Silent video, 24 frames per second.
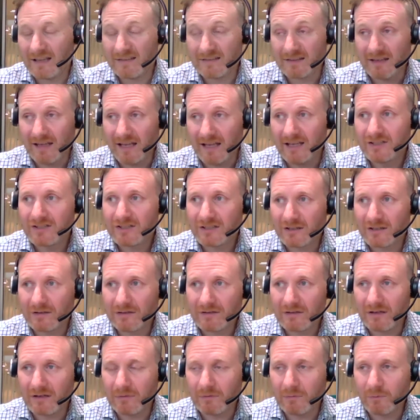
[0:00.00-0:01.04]
a nation, I
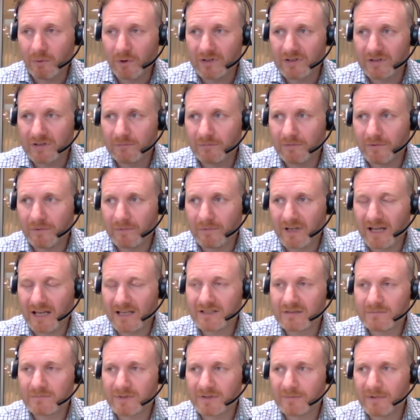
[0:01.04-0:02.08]
worked from a
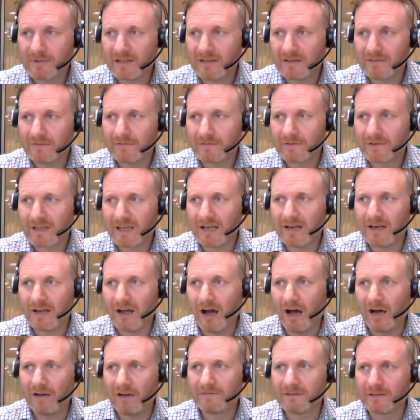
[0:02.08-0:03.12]
national perspective, can
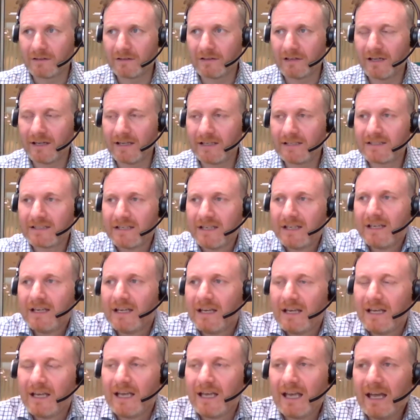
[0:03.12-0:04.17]
offer, right?
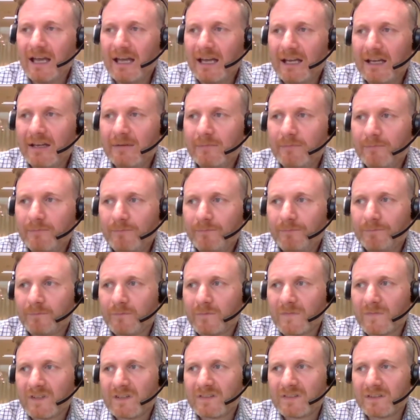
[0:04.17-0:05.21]

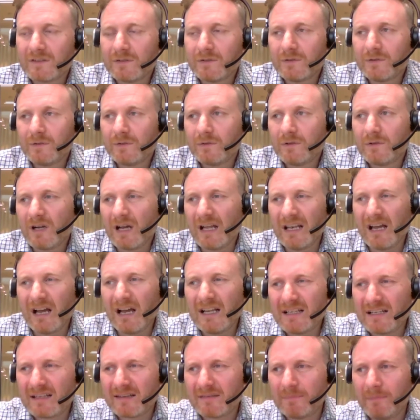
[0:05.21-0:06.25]
So
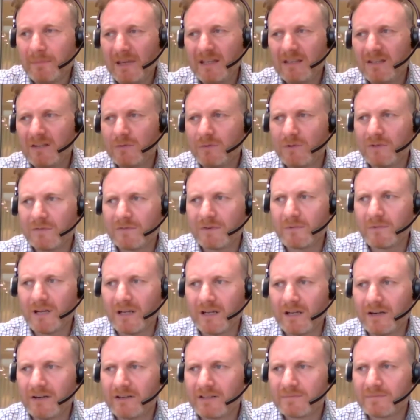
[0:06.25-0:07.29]
I'll speak to it from an
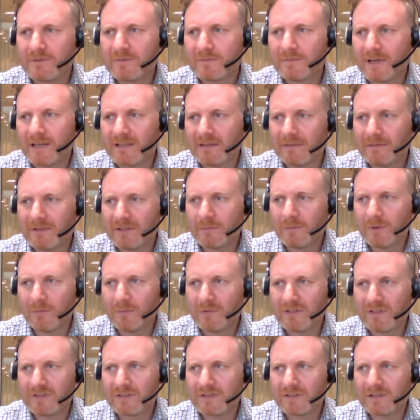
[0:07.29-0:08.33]
Irish perspective at the
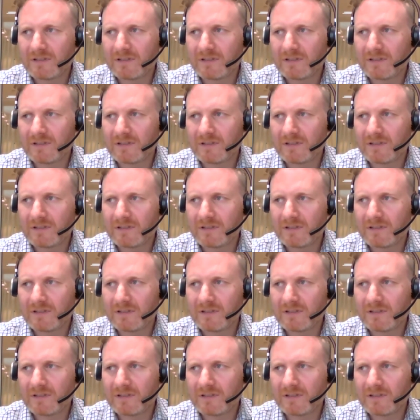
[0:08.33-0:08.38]
moment,